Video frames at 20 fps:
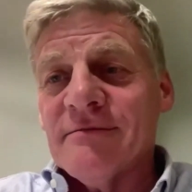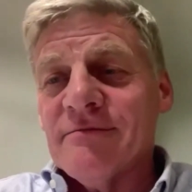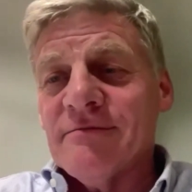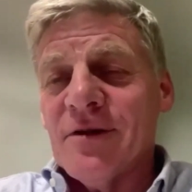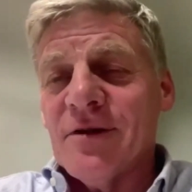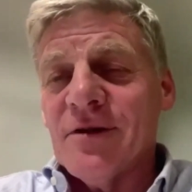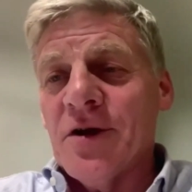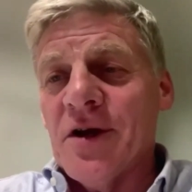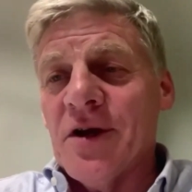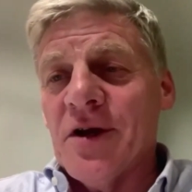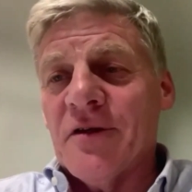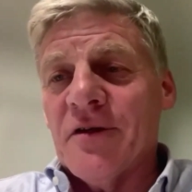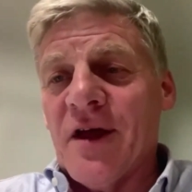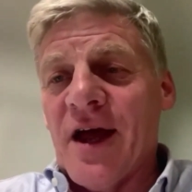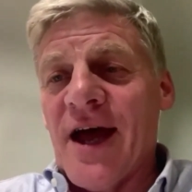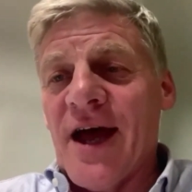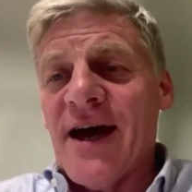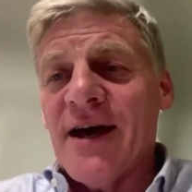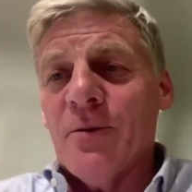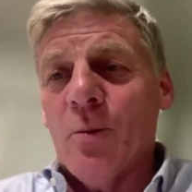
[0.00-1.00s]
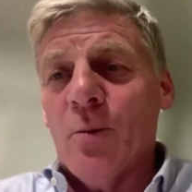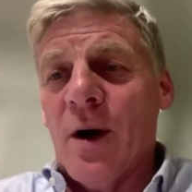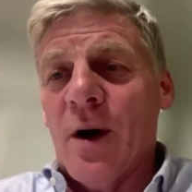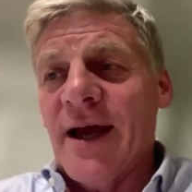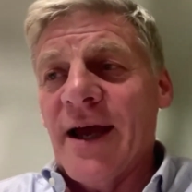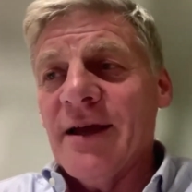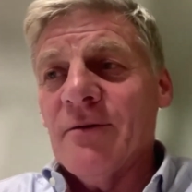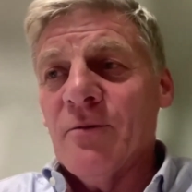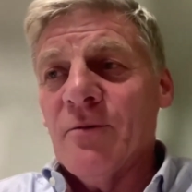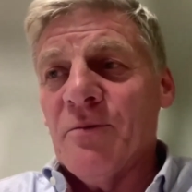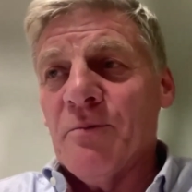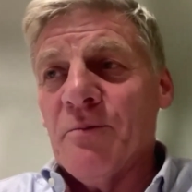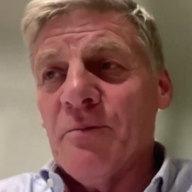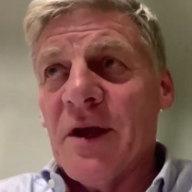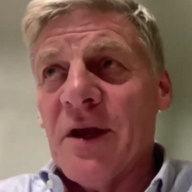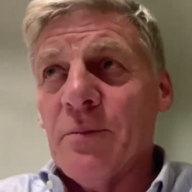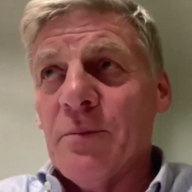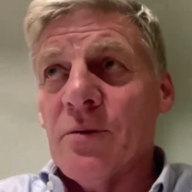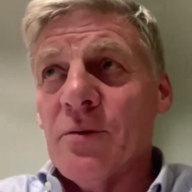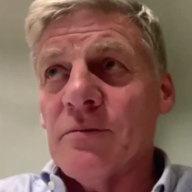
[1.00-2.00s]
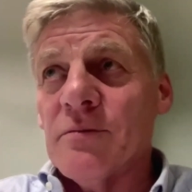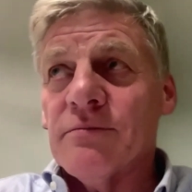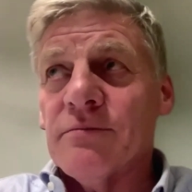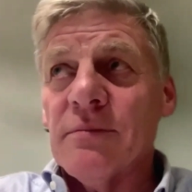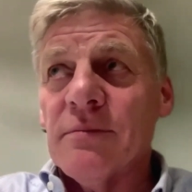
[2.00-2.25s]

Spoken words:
learning the hard way with people,